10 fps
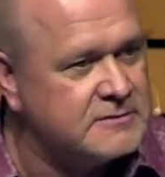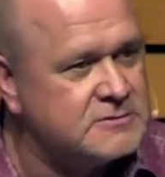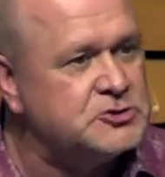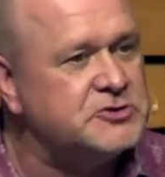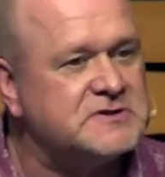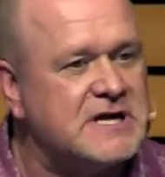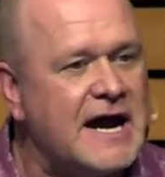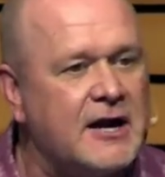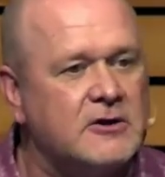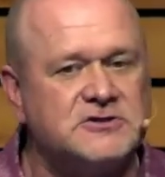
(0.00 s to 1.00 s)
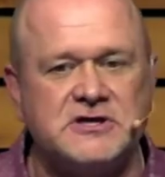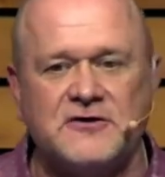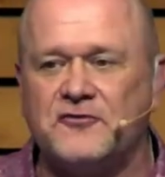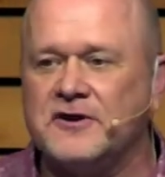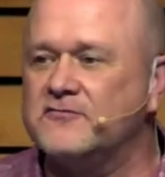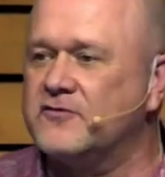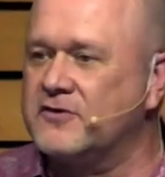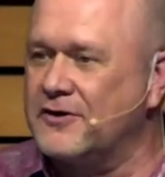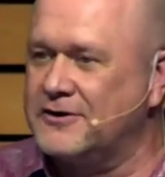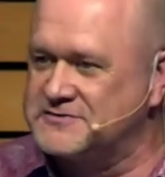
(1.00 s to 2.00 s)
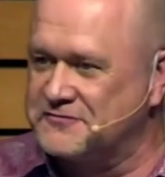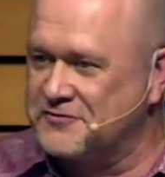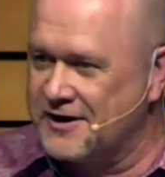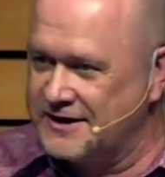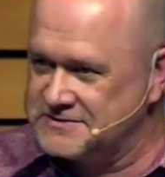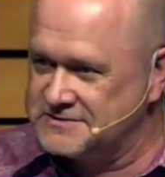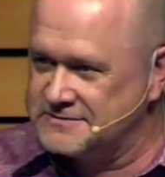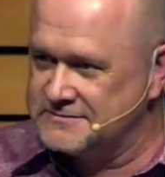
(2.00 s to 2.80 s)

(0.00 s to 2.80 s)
to desire suffering for the cause of Christ.